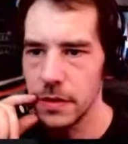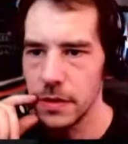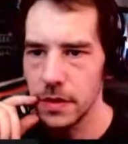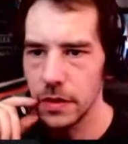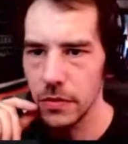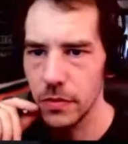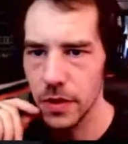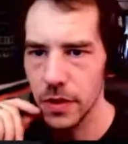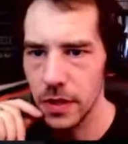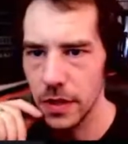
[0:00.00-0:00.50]

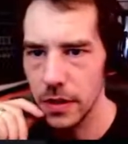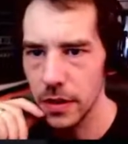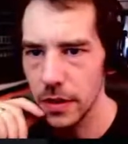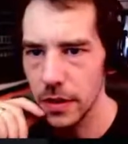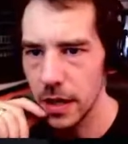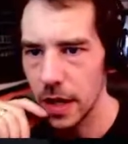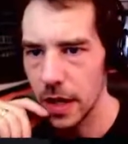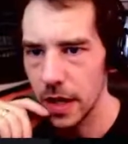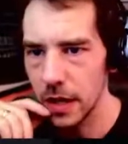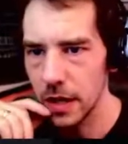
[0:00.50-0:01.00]
really look
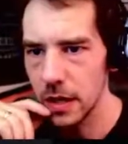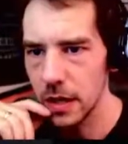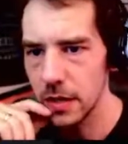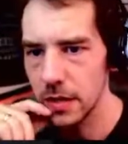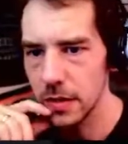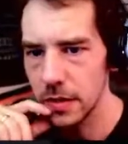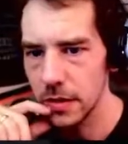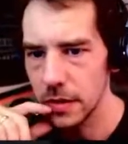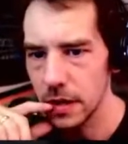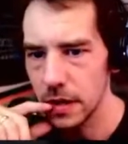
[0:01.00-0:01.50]
at it
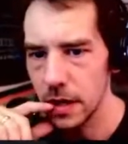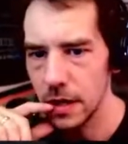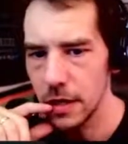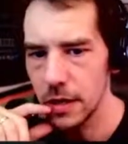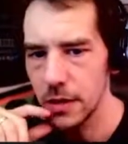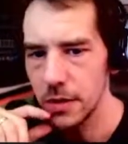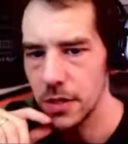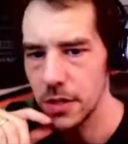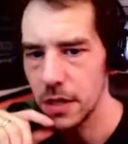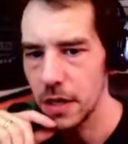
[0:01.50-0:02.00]
and
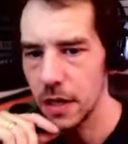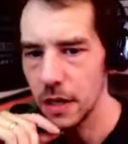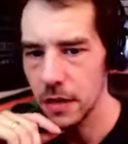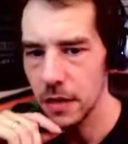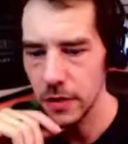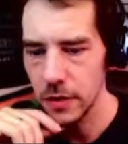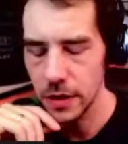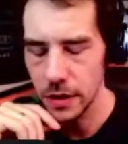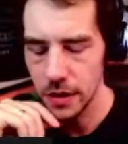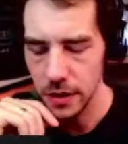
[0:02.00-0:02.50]
understand
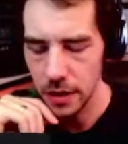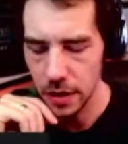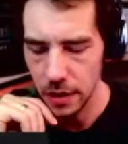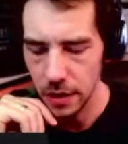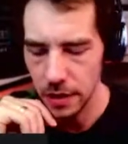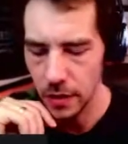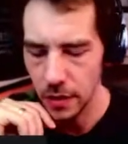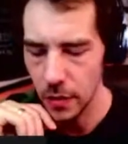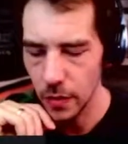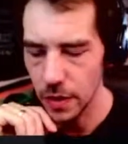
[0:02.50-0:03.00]
what you're
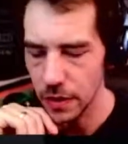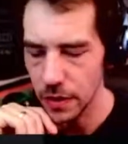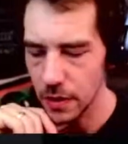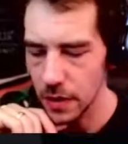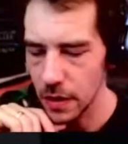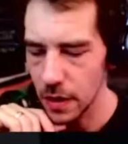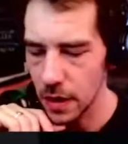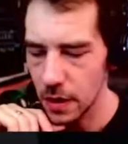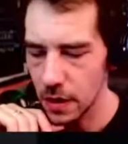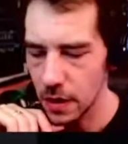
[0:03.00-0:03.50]
dealing with, you
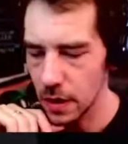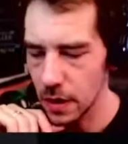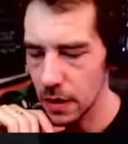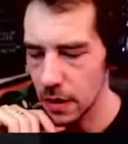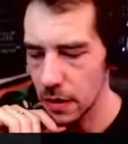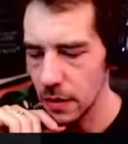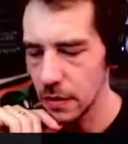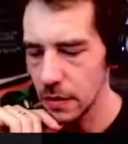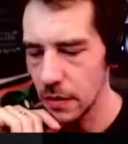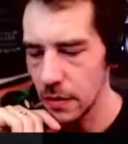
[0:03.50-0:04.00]
kind of gotta